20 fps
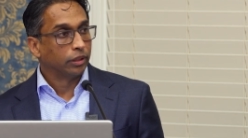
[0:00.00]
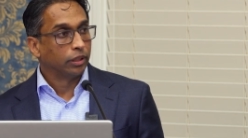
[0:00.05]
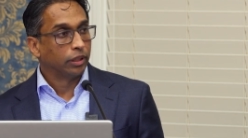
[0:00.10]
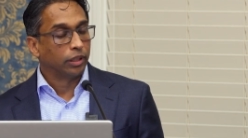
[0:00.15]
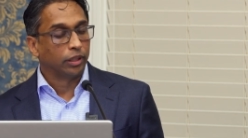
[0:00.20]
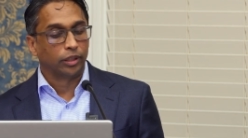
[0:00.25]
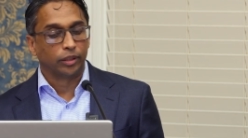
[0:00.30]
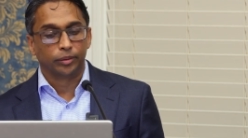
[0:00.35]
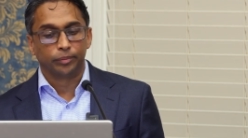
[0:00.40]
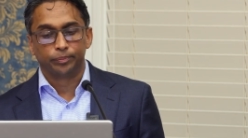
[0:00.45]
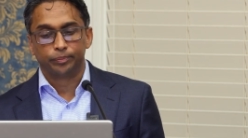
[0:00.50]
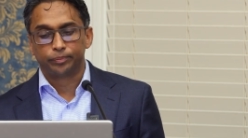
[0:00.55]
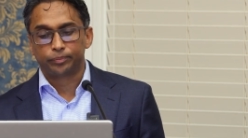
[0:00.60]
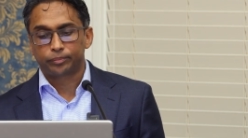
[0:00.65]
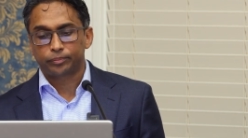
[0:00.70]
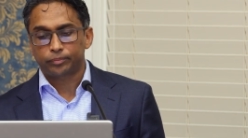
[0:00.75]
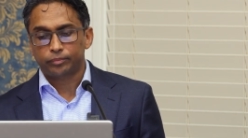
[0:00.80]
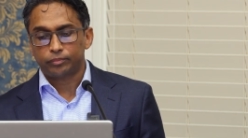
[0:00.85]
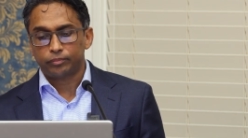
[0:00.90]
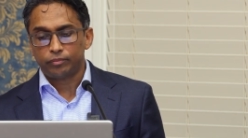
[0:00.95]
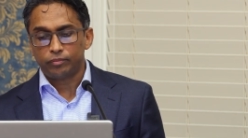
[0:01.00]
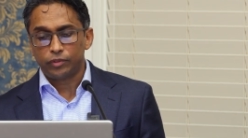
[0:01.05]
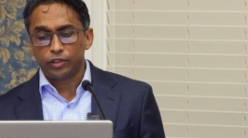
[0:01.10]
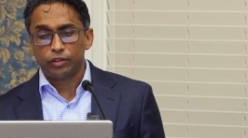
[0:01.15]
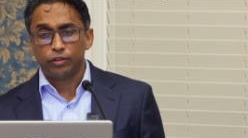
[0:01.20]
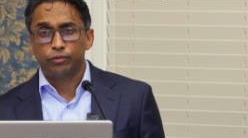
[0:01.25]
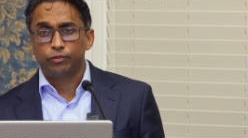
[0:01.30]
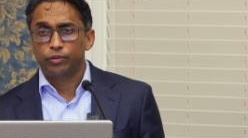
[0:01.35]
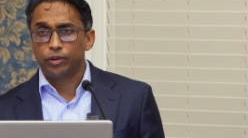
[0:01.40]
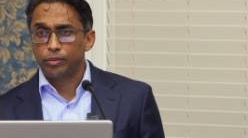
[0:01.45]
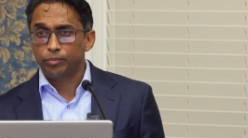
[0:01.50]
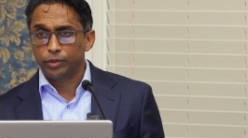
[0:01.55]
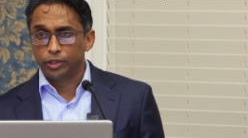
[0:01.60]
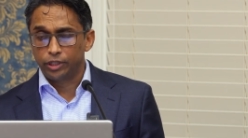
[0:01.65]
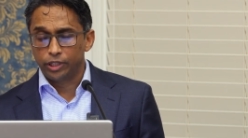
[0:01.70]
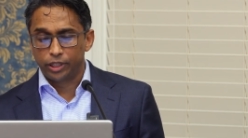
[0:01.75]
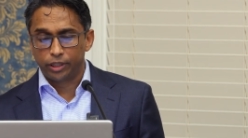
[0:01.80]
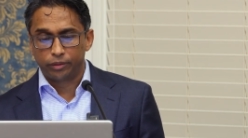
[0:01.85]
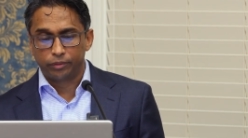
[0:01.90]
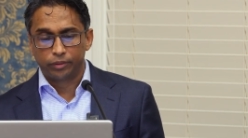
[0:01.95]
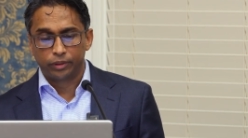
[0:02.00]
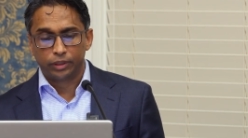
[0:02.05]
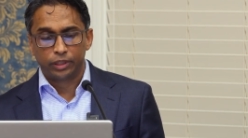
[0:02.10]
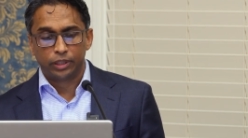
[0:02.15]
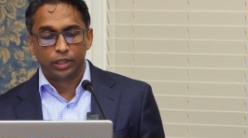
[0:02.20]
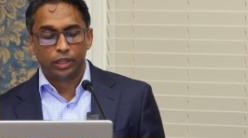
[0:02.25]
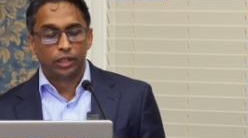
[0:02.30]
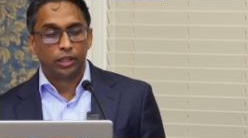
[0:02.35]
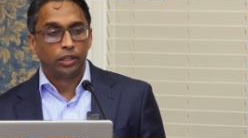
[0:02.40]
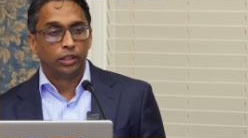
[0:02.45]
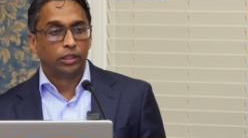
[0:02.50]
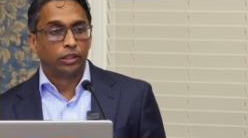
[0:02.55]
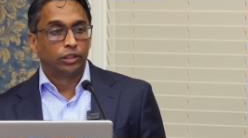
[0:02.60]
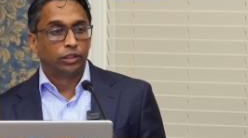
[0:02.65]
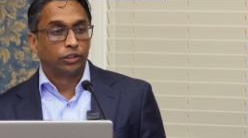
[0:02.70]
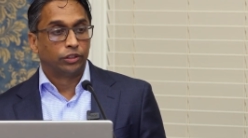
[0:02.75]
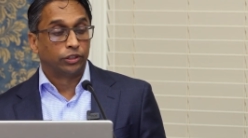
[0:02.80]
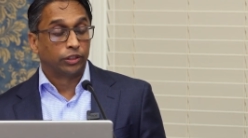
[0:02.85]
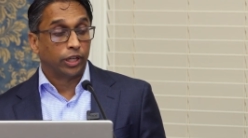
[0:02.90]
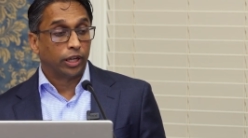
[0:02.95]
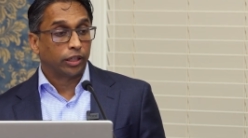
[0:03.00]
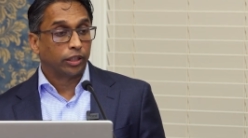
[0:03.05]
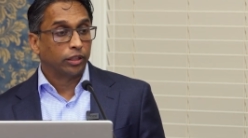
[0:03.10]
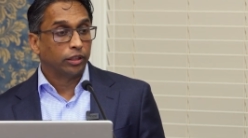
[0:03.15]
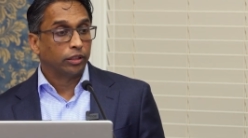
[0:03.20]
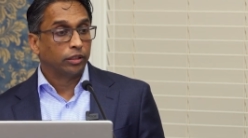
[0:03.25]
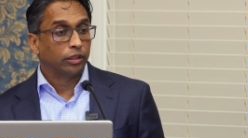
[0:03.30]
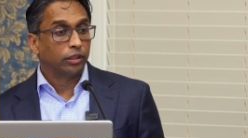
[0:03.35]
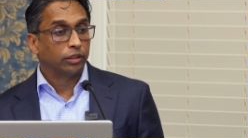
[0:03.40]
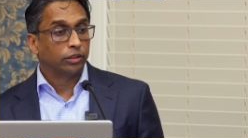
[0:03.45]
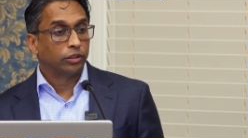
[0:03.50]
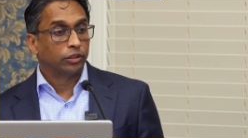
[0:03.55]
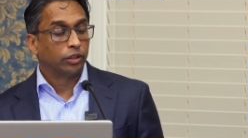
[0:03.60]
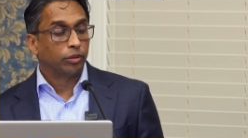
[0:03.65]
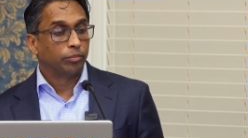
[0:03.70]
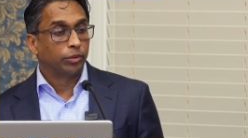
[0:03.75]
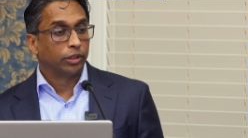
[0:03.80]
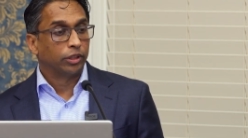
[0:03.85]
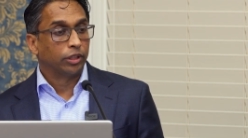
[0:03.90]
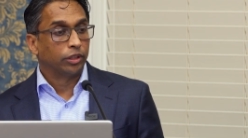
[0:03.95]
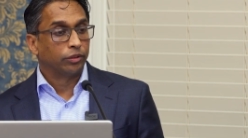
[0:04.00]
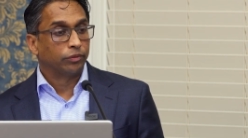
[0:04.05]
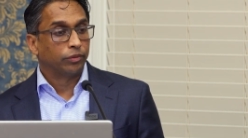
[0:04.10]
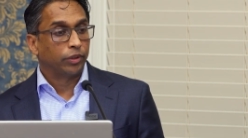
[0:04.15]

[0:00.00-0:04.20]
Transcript: from the knee. Second, something that is